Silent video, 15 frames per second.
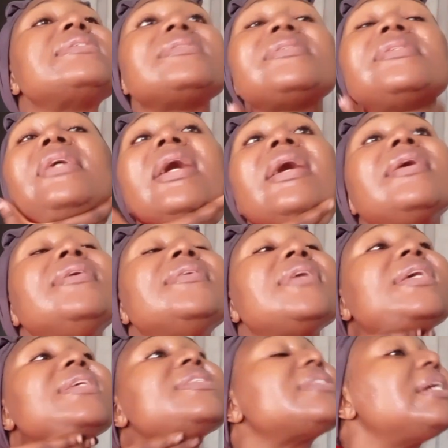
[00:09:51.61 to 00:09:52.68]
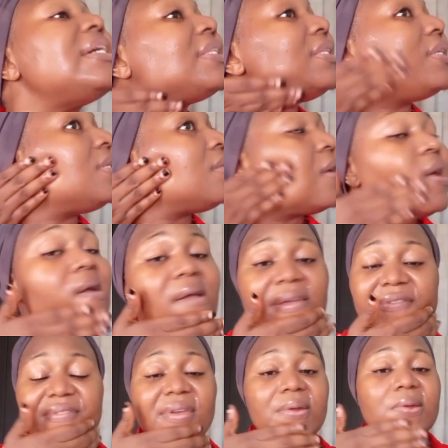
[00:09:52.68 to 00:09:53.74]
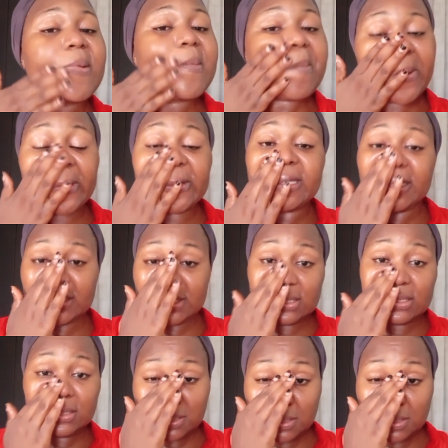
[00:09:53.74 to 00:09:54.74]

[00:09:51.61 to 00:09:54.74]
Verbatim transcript: Yeah, exactly. Very important.